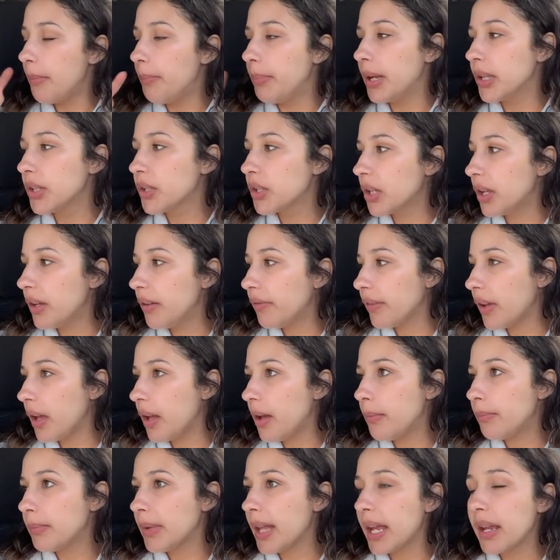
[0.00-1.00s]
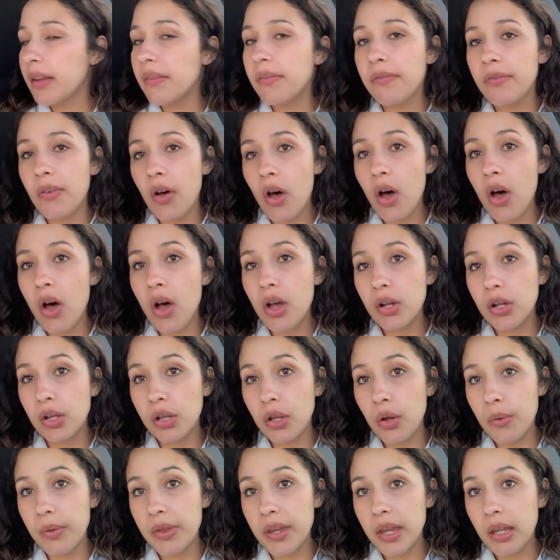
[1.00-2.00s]
a bunch of um like fall
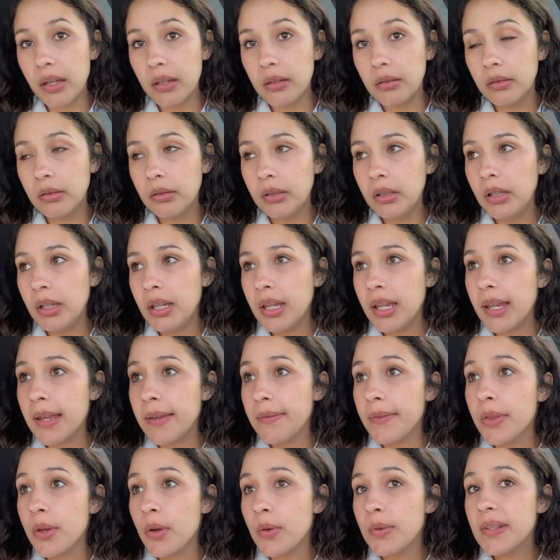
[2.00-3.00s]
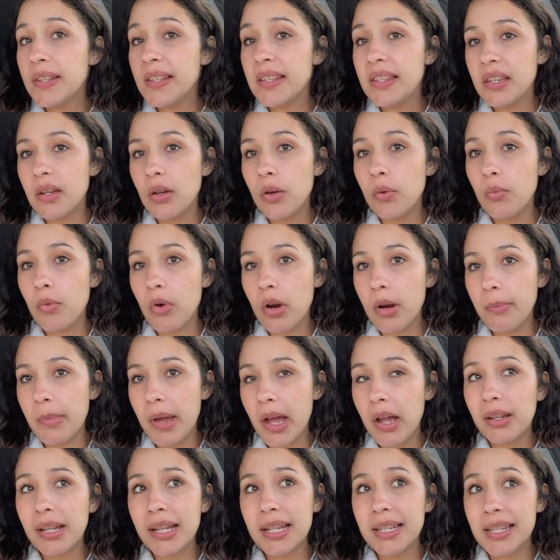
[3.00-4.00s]
clothing, even though it's still warm
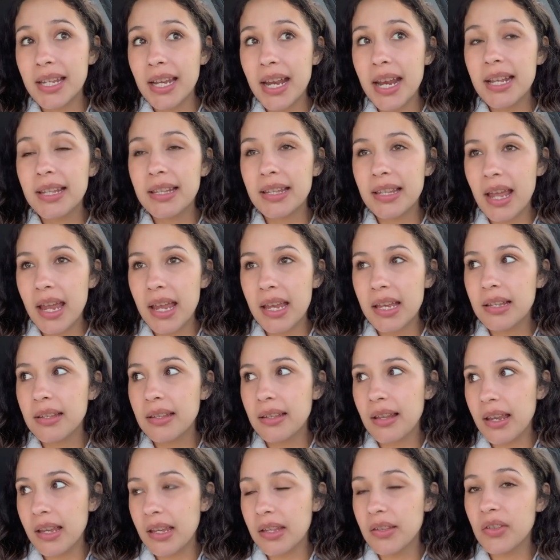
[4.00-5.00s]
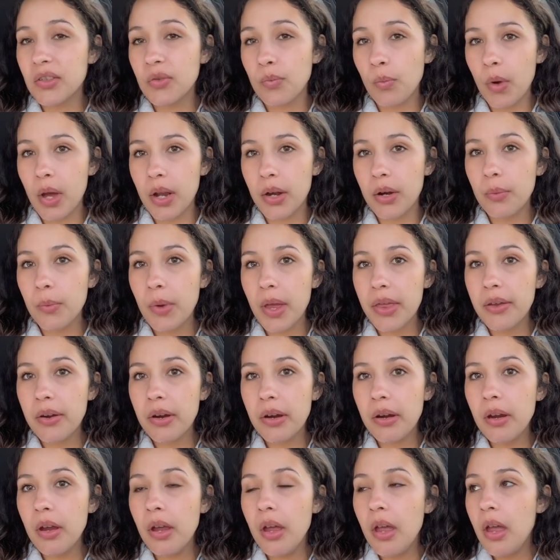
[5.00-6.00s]
out. Like today's nice, like it's sweater
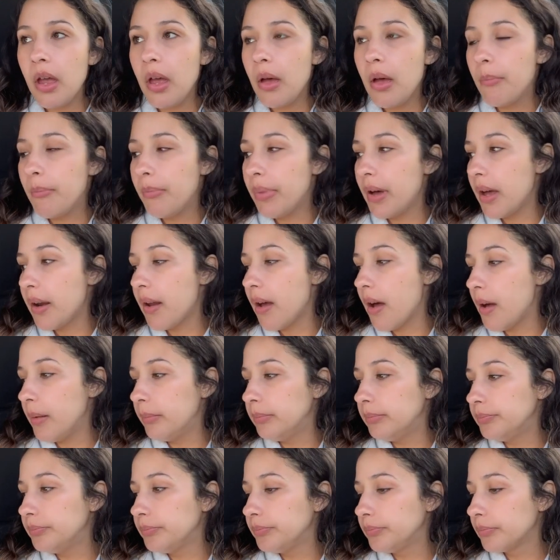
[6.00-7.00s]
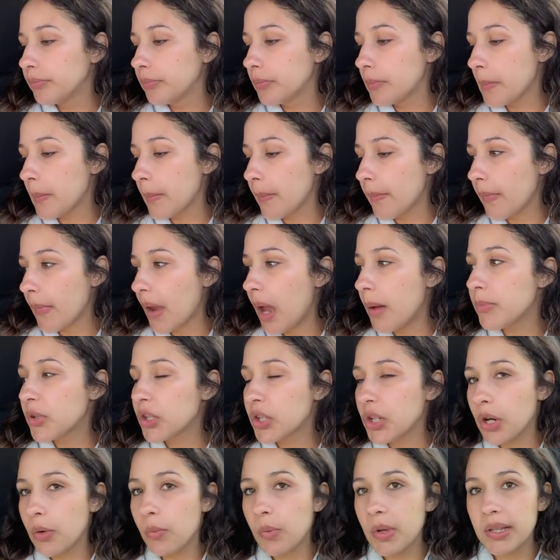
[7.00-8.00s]
weather, but um I'm
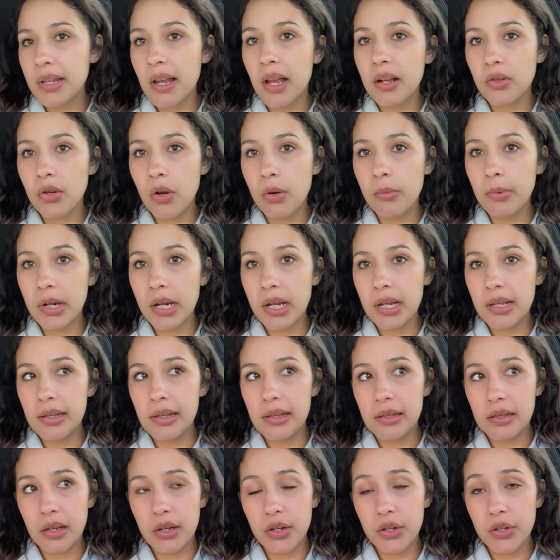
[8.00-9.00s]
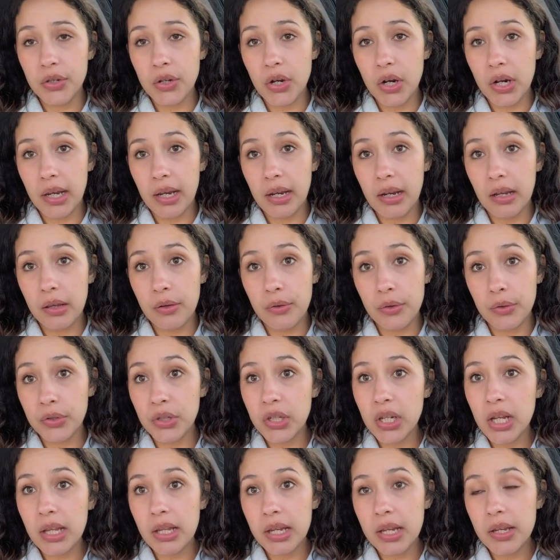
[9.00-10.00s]
sure once October hits, it's going to start getting a little
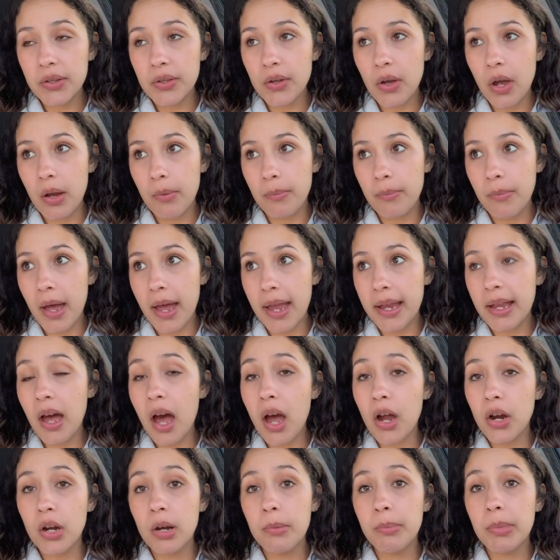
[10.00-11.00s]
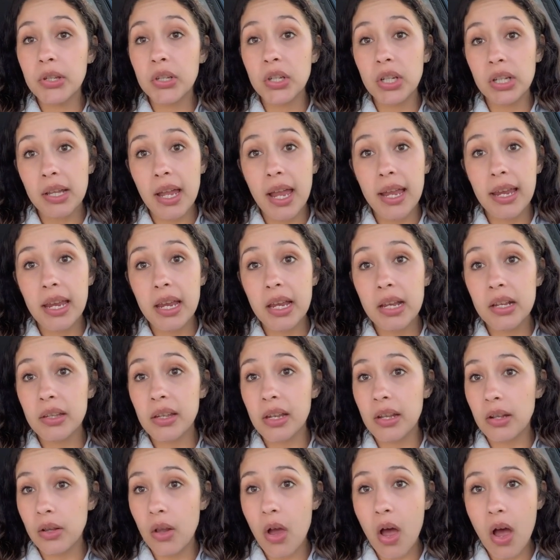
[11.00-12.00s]
chilly. So I, I got her a bunch of leggings
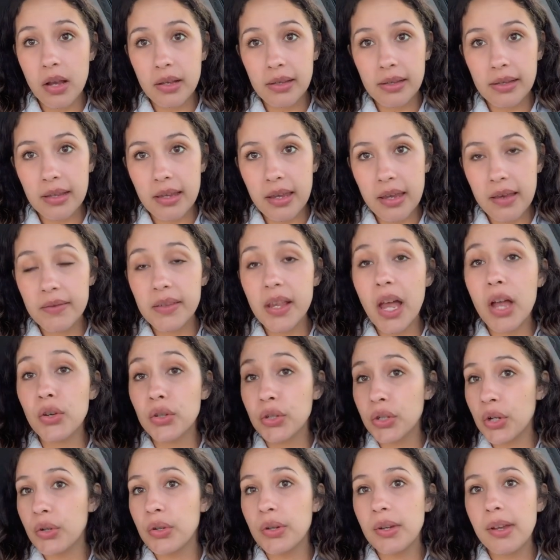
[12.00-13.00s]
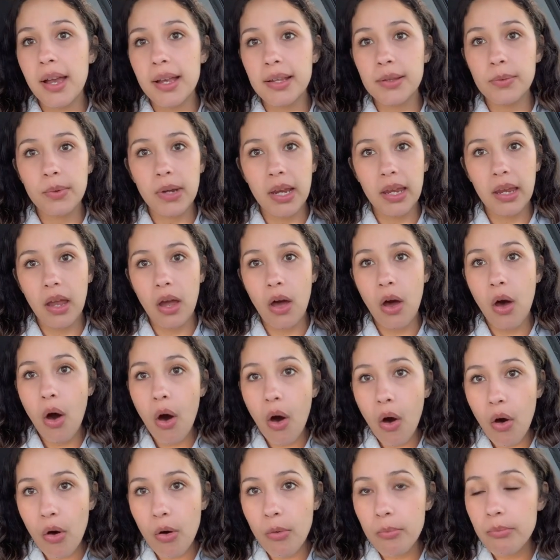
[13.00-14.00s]
and long sleeves. I'll show you guys when I get
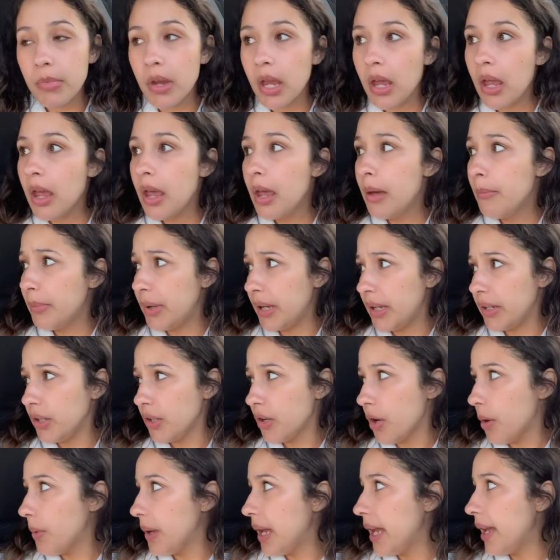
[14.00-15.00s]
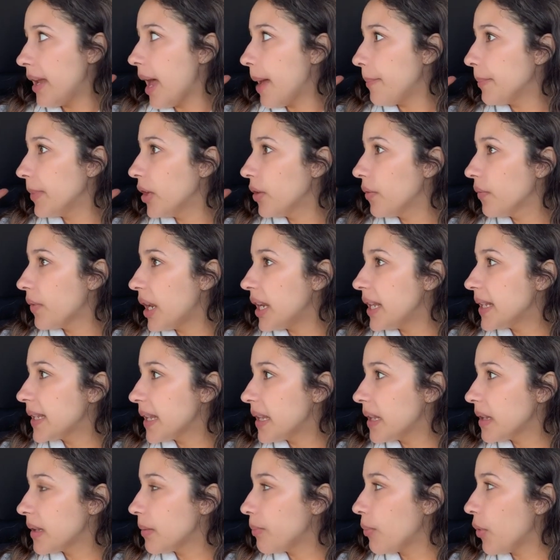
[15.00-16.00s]
home. But you know what? I'm going to run into
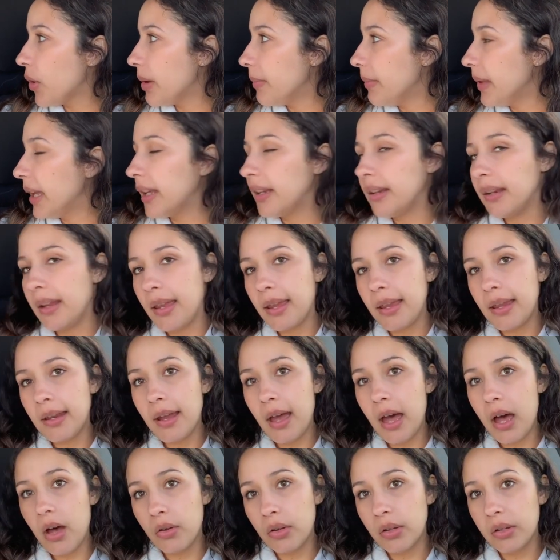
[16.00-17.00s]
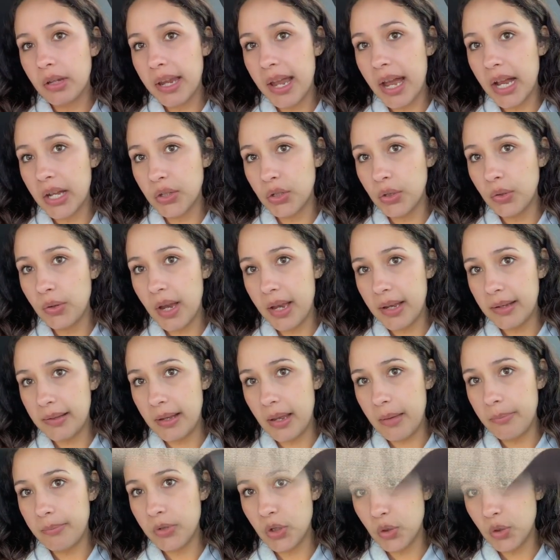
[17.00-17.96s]
this appointment and I'll catch you guys up